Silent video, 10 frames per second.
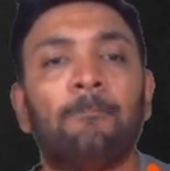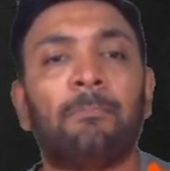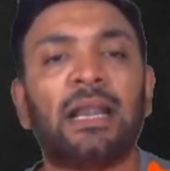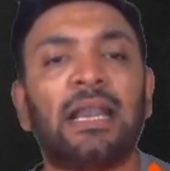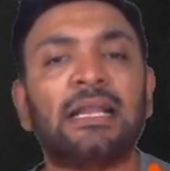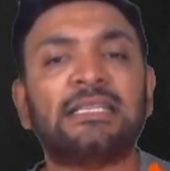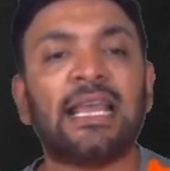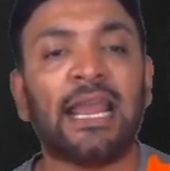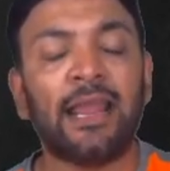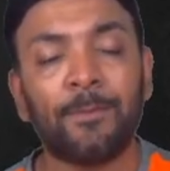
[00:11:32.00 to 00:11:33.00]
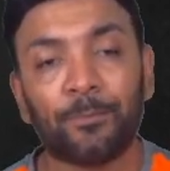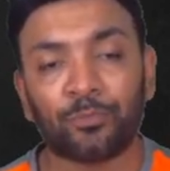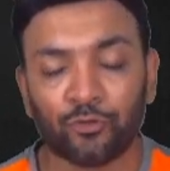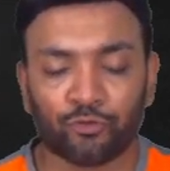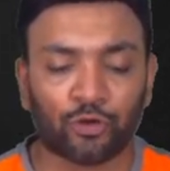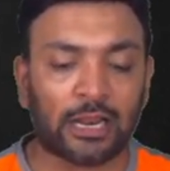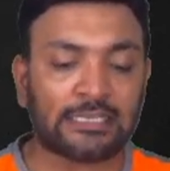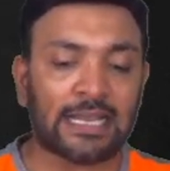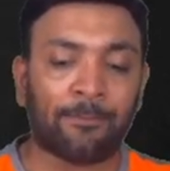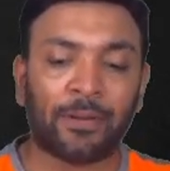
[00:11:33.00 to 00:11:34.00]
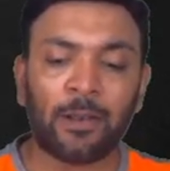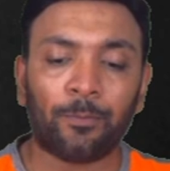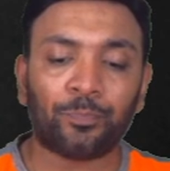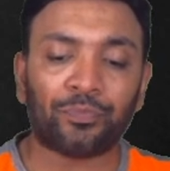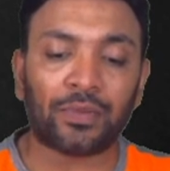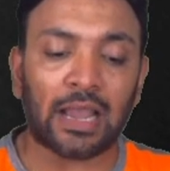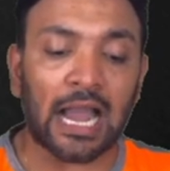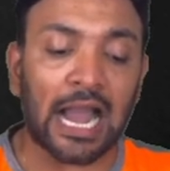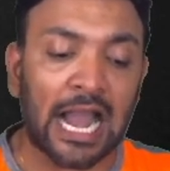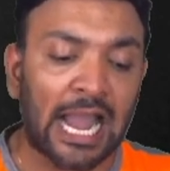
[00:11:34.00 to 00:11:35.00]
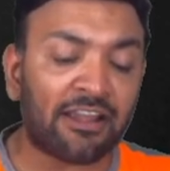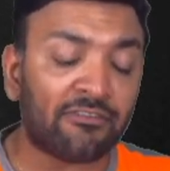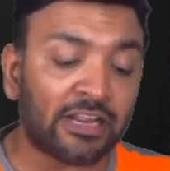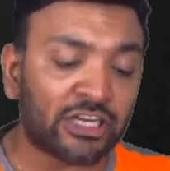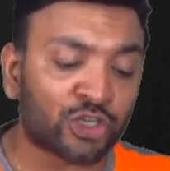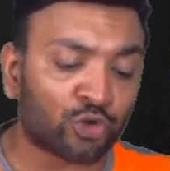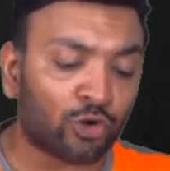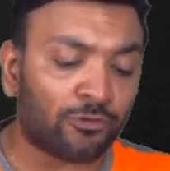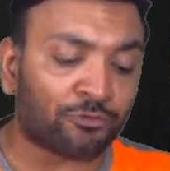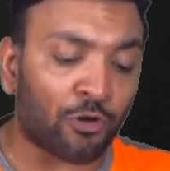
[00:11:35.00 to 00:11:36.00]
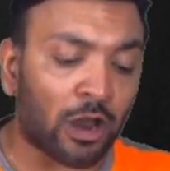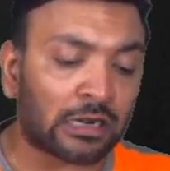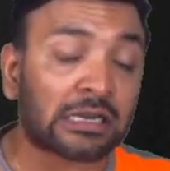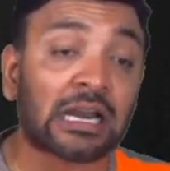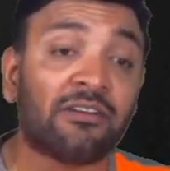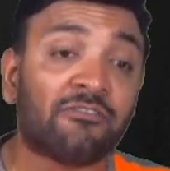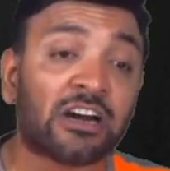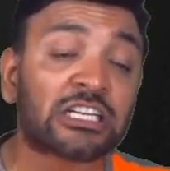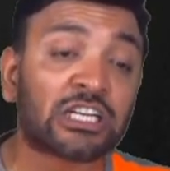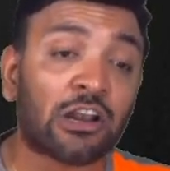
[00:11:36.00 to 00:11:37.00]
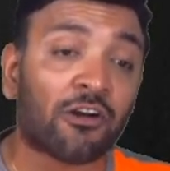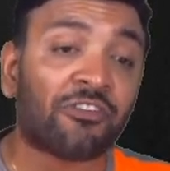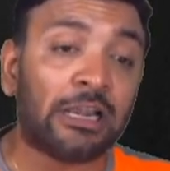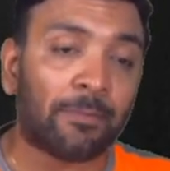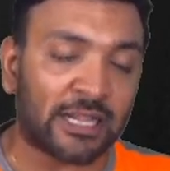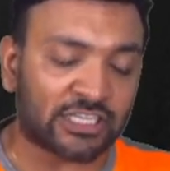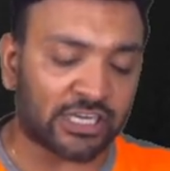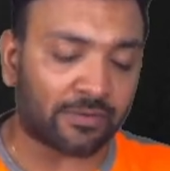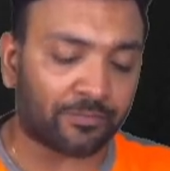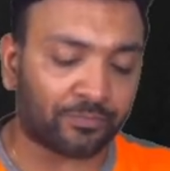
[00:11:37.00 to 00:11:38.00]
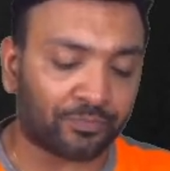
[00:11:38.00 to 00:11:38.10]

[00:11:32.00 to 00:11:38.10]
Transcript: But let's say, for example, I've issued for conversion of a debenture.